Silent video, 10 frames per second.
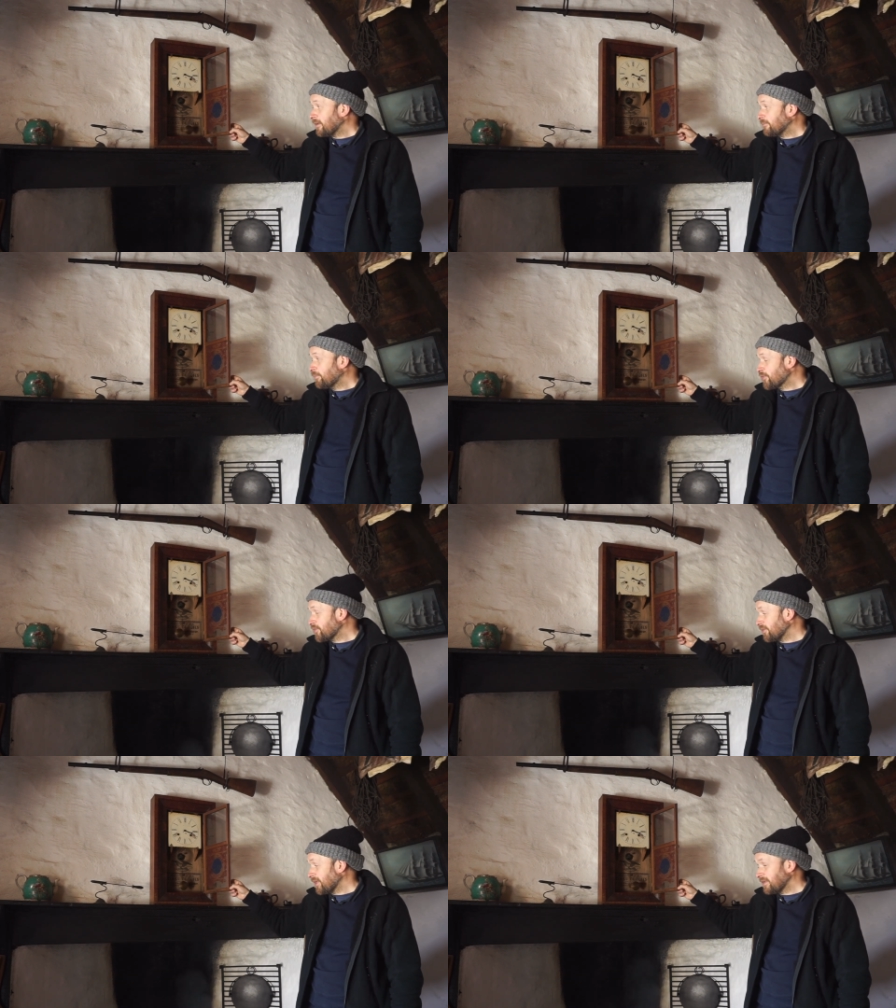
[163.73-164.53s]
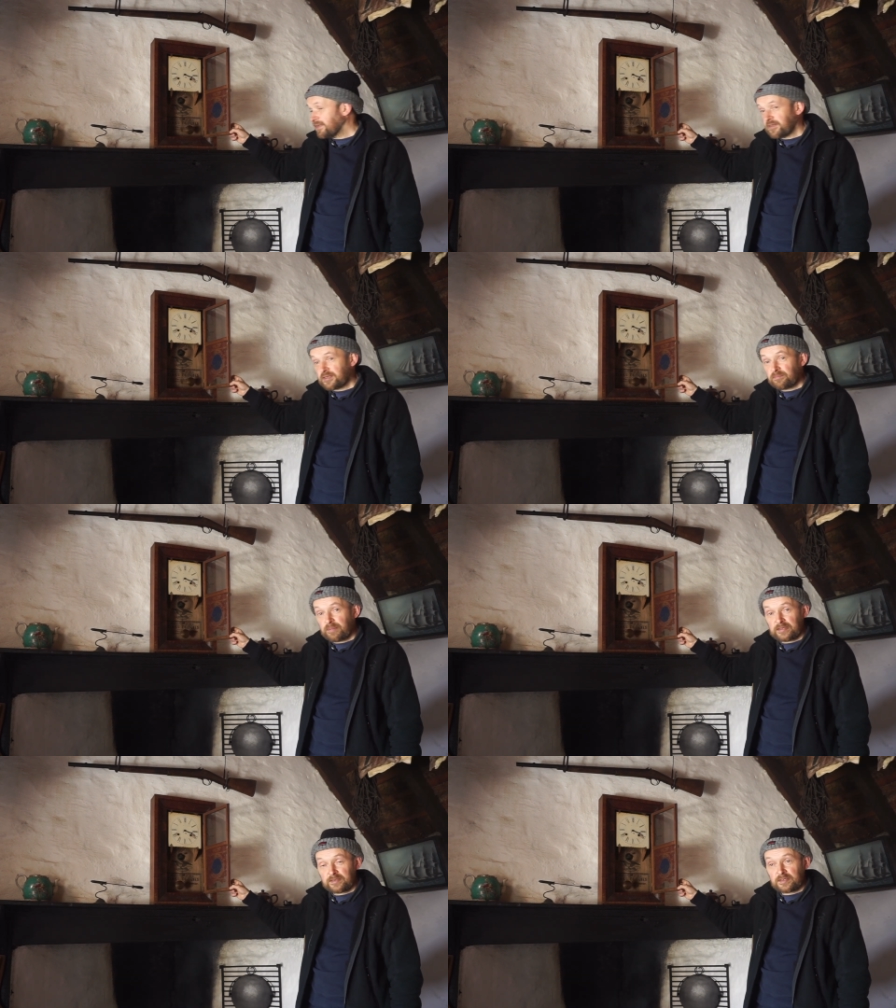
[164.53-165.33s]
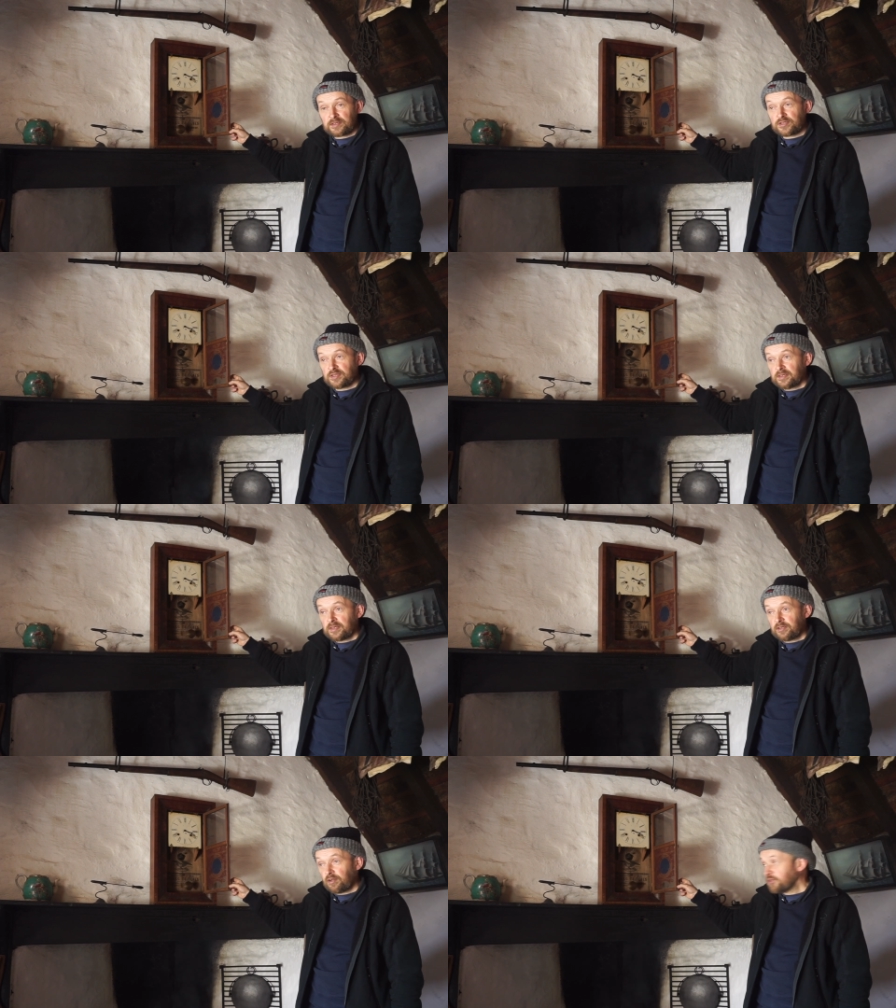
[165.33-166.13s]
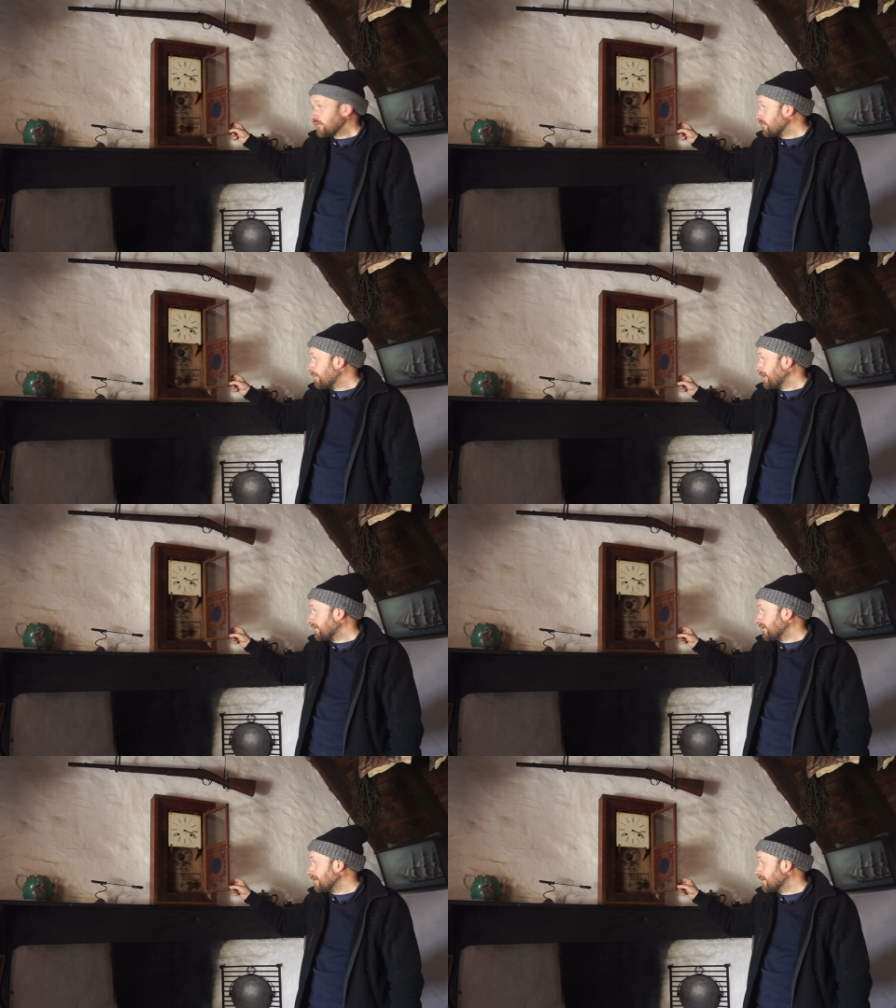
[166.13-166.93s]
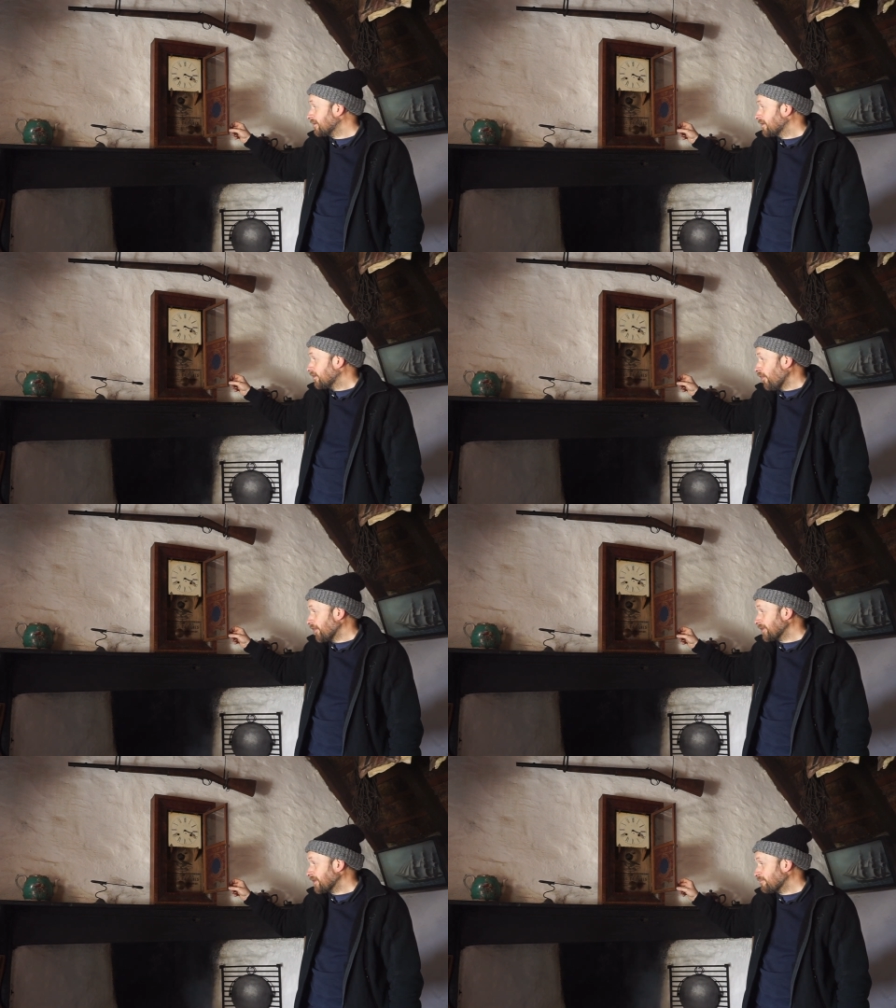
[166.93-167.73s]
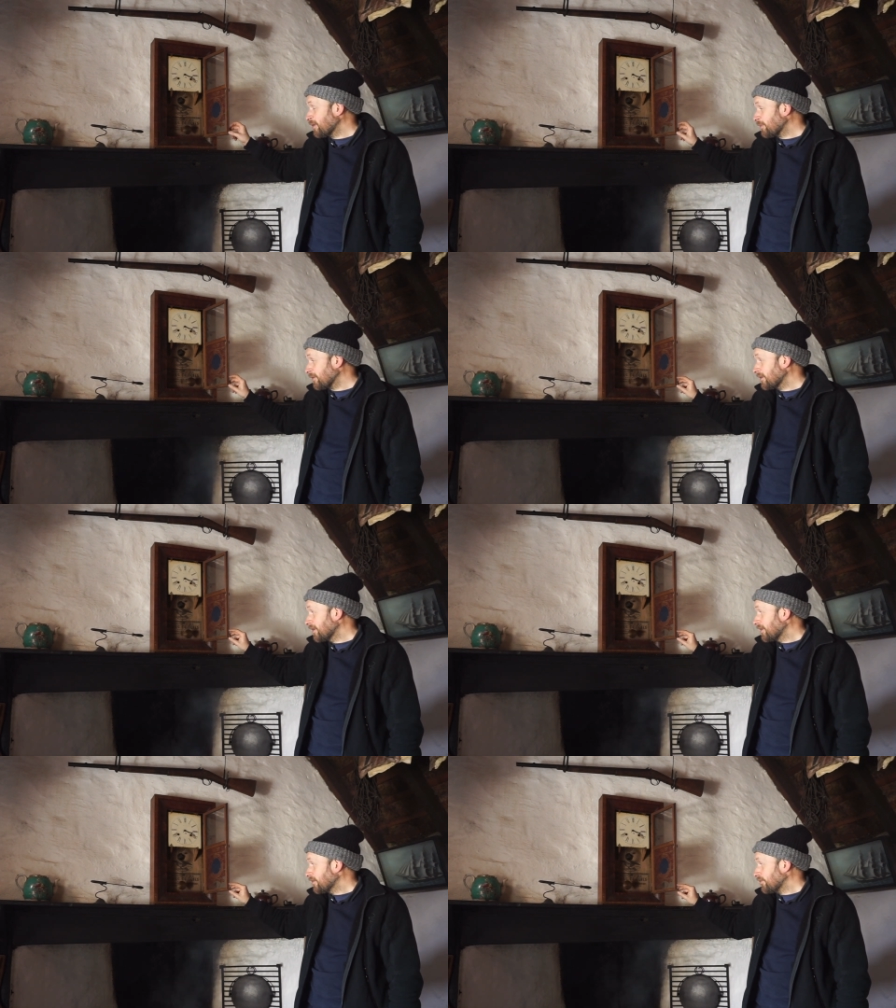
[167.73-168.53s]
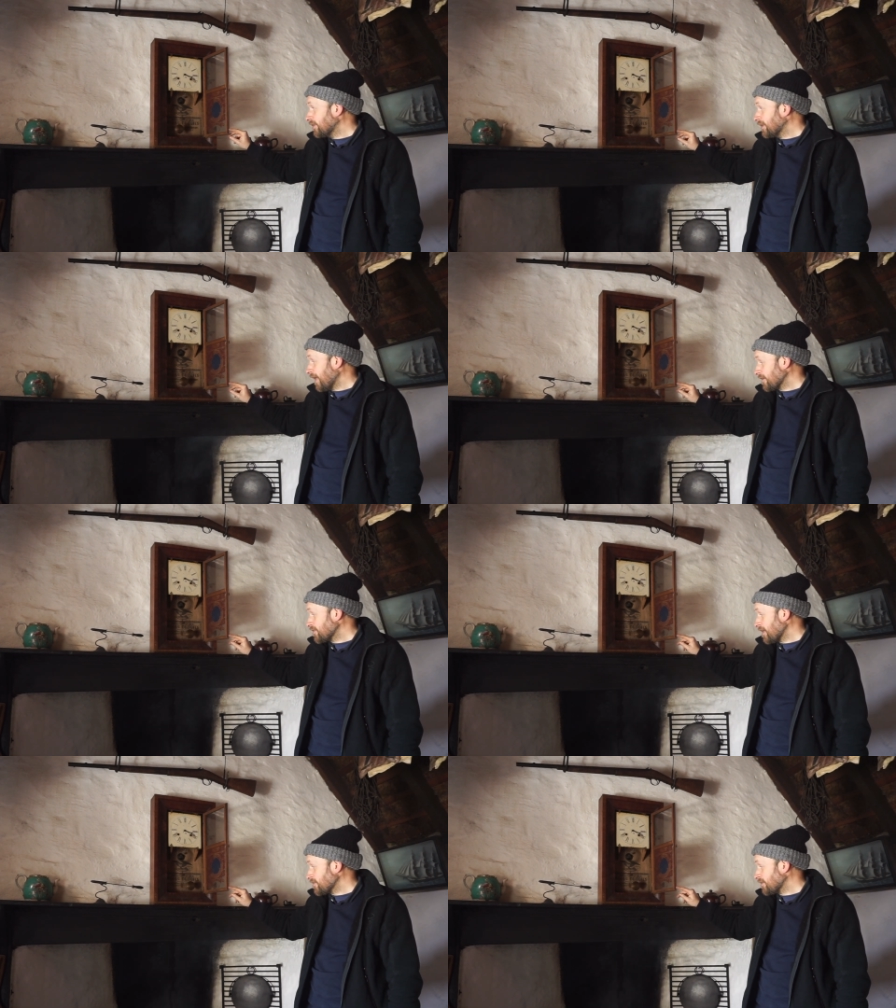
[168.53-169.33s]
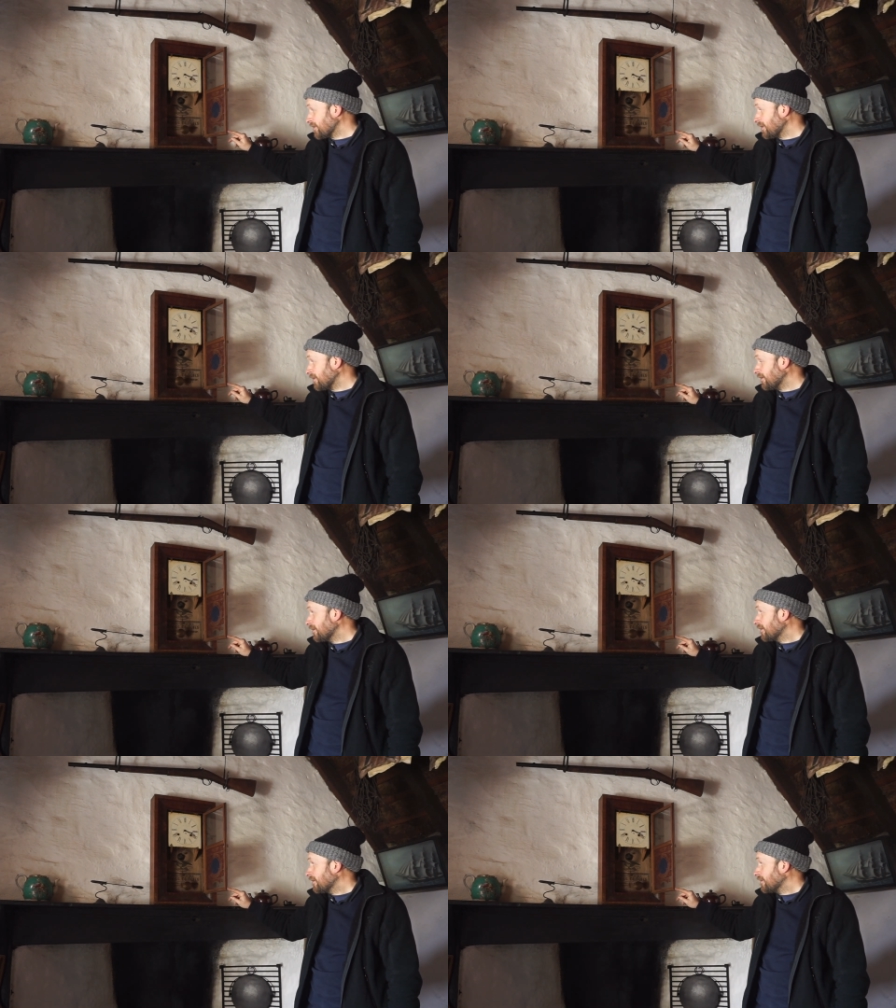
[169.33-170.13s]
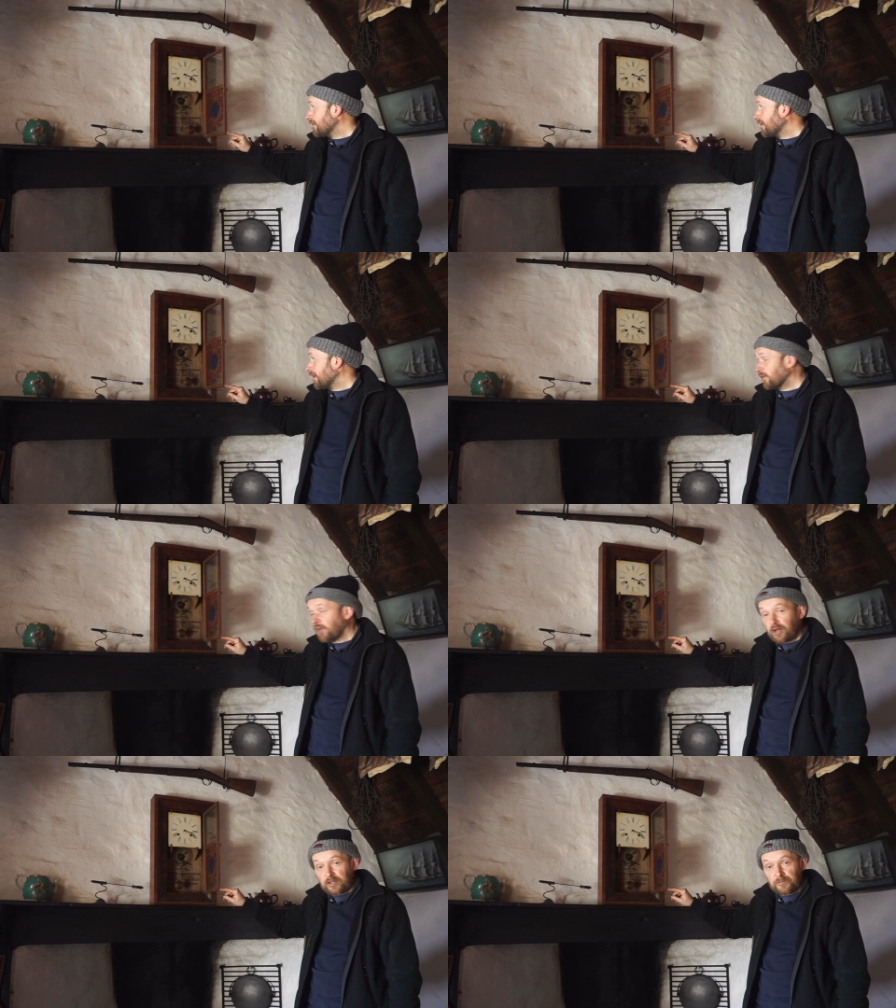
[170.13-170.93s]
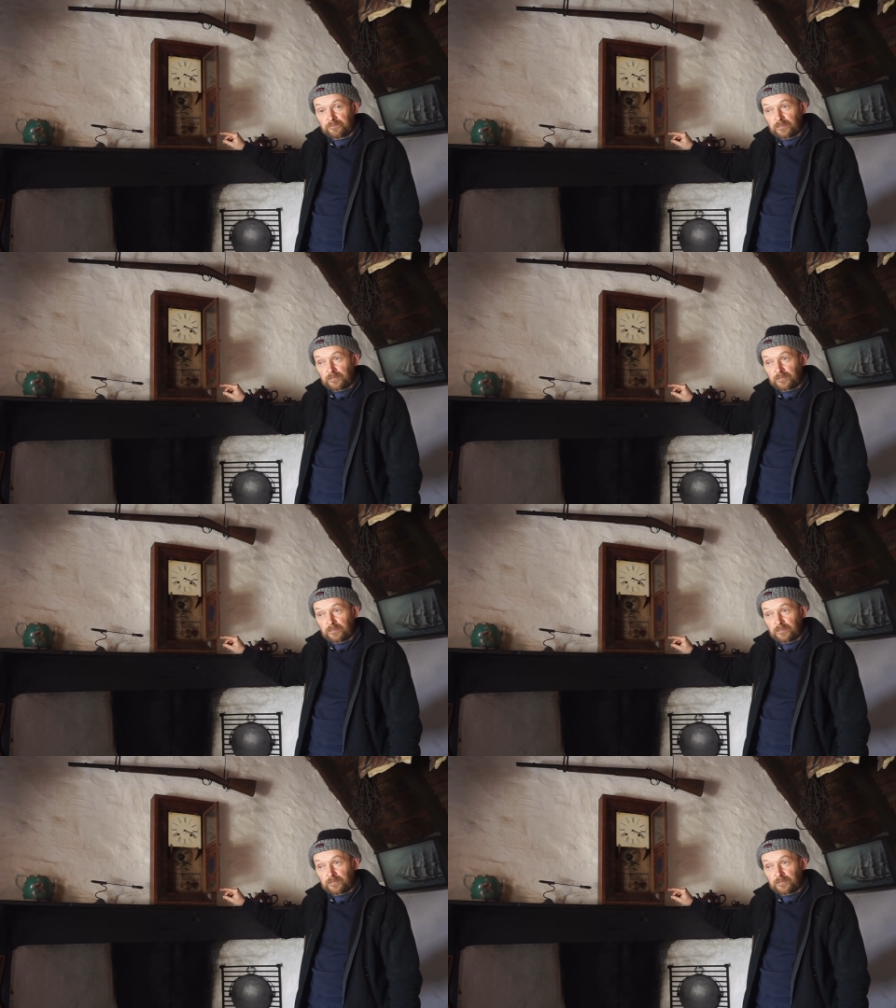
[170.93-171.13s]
pushed out any other competitors, and also meant that ordinary people could get access to a clock.